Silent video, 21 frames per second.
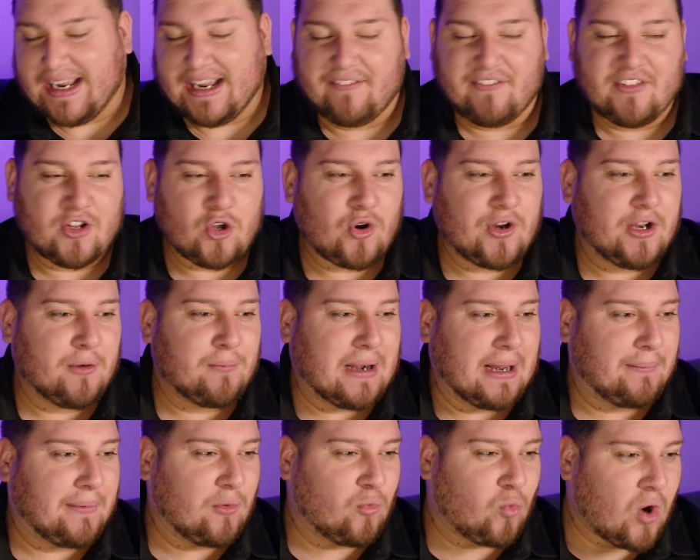even though you
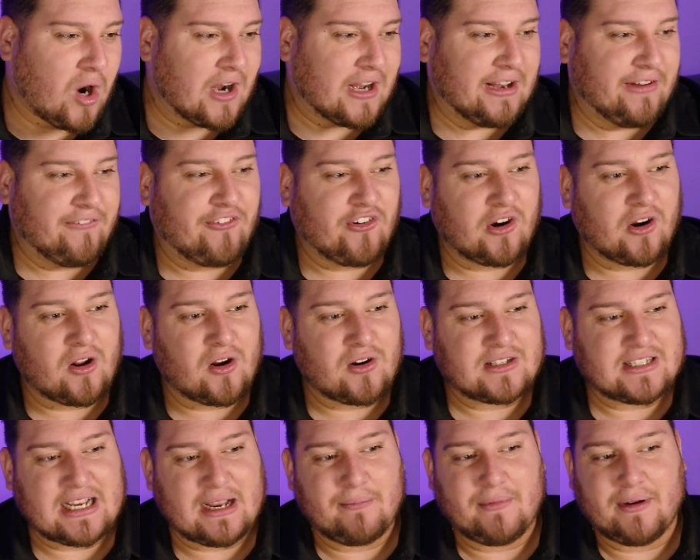might be walking for a long
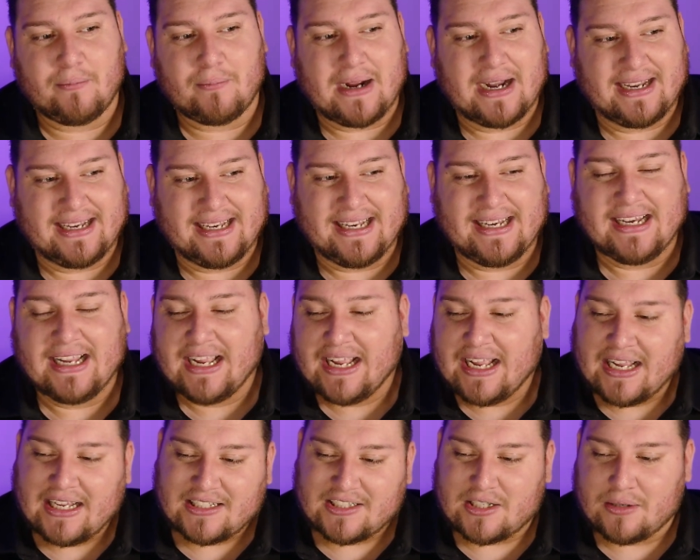time, you might need
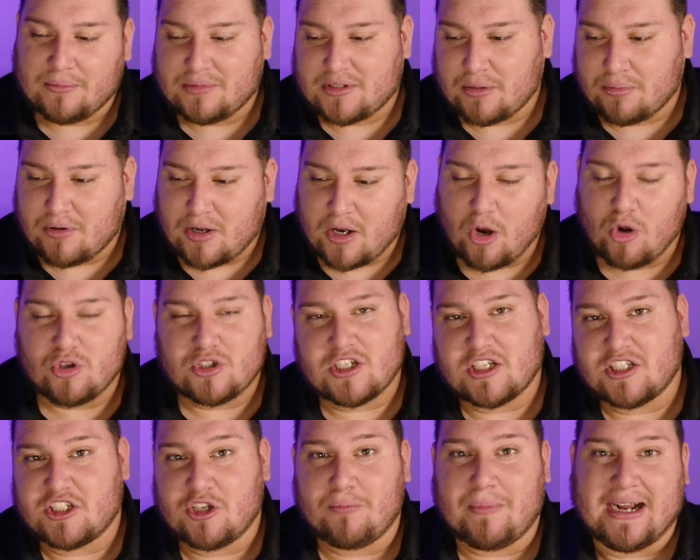some clothes
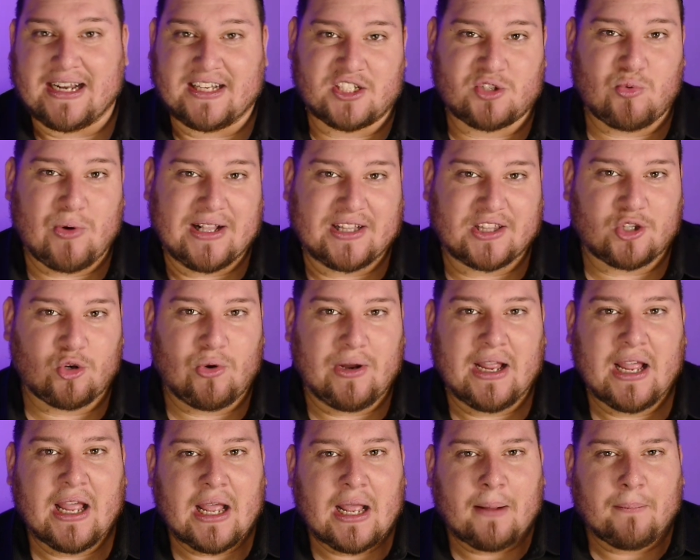because you might sweat through
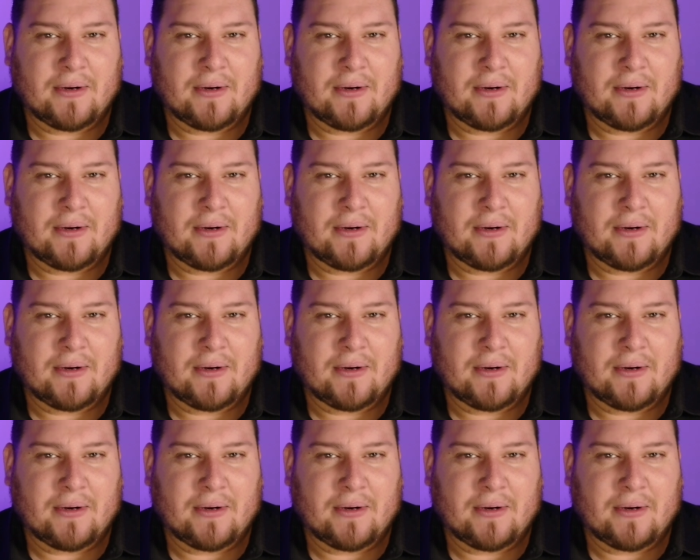it.